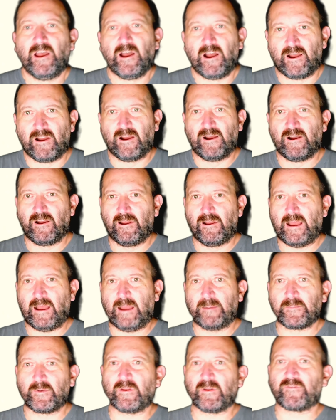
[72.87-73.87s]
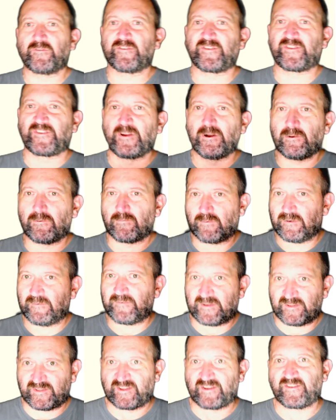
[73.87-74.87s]
I'm going to start
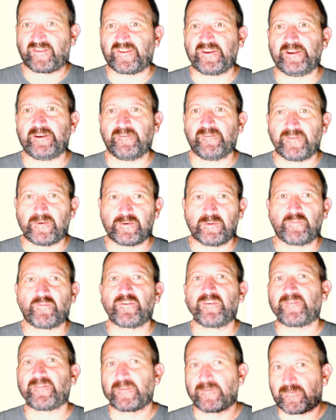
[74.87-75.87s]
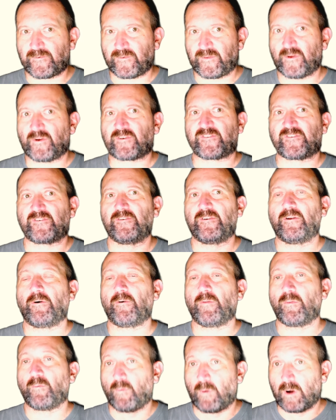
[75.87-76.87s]
with, as I said, a very brief introduction
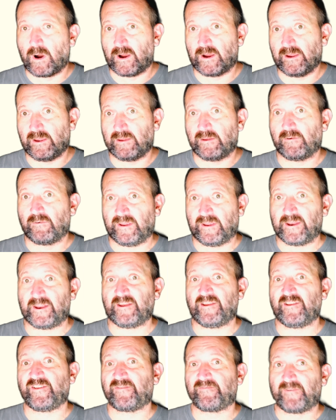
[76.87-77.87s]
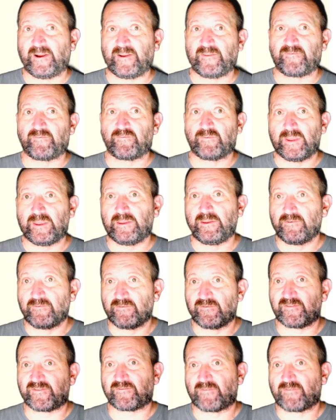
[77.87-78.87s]
on why it is that we
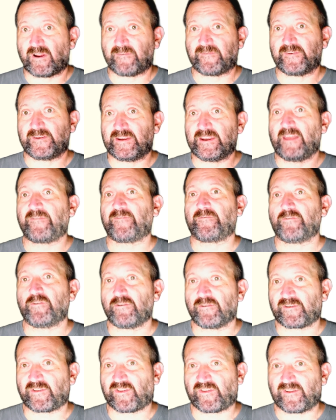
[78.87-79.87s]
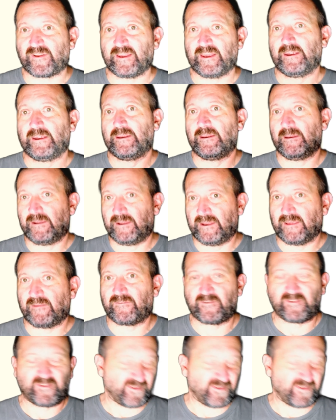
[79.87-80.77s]
use graph and networks in data